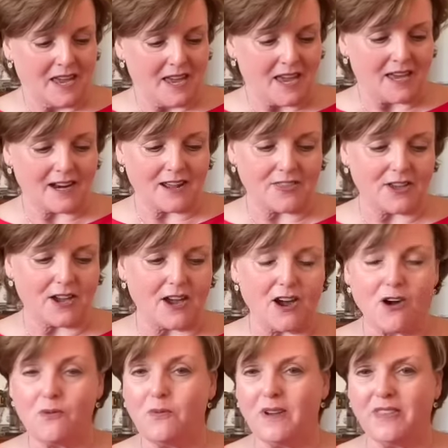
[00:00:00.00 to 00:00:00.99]
And I thought,
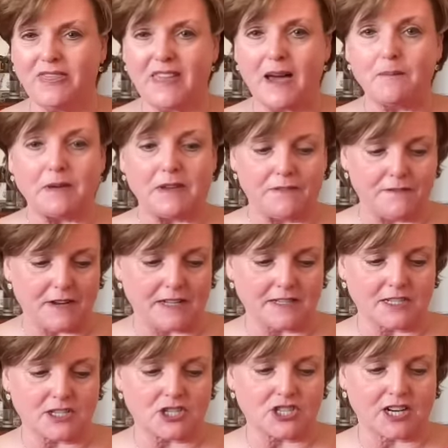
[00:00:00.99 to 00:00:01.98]
oh, wouldn't that be fun
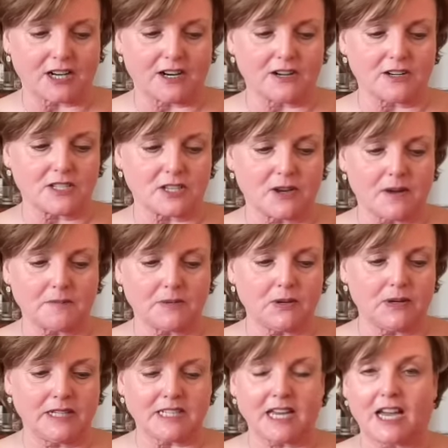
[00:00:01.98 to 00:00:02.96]
to share? So I'm
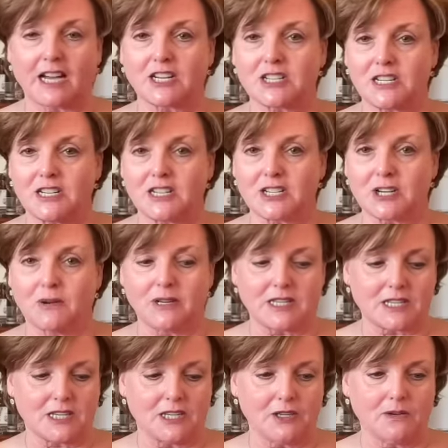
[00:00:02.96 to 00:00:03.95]
going to actually show it
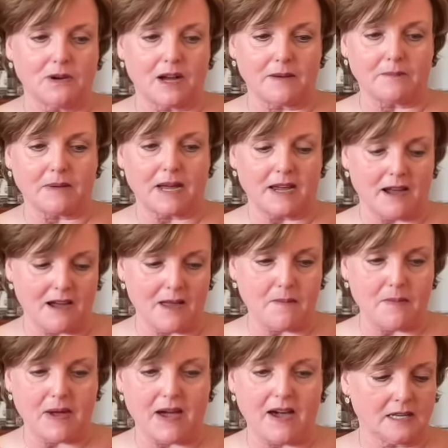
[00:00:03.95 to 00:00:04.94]
to you on my
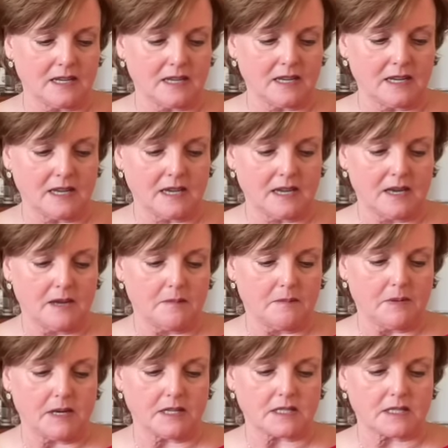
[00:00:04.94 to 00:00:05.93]
iPad.
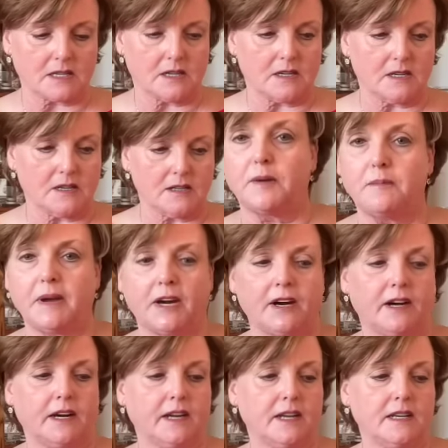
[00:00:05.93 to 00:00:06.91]
But it's called
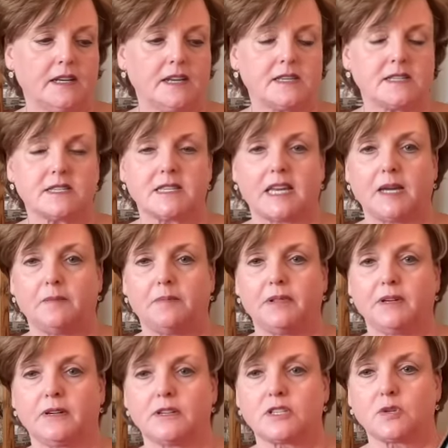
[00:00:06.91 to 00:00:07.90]
American
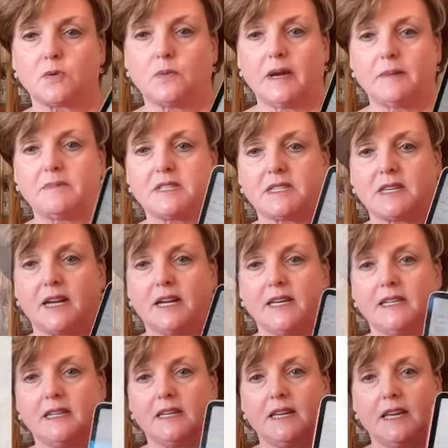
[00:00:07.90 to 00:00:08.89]
Samplers
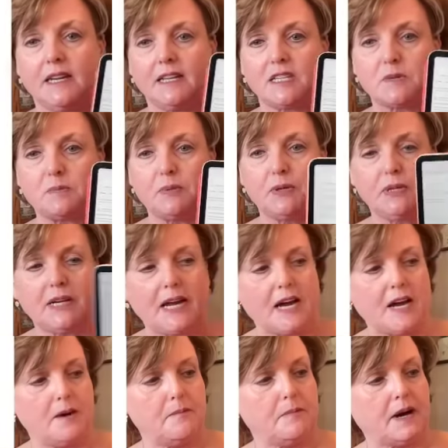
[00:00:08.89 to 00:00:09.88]
website, and it's put
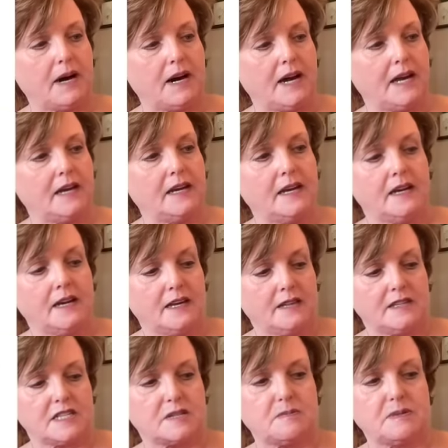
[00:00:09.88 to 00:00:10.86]
out by
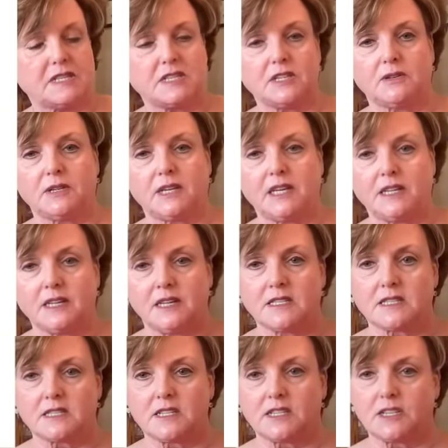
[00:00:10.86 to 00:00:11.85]
the Smithsonian
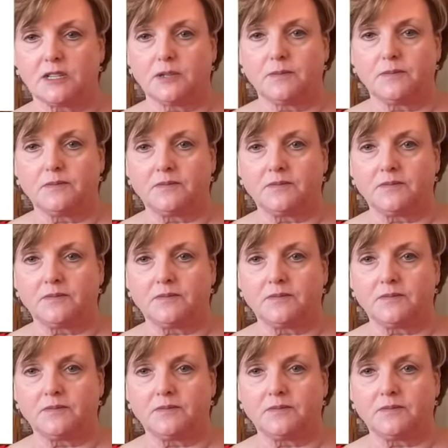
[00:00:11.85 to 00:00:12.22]
Institute.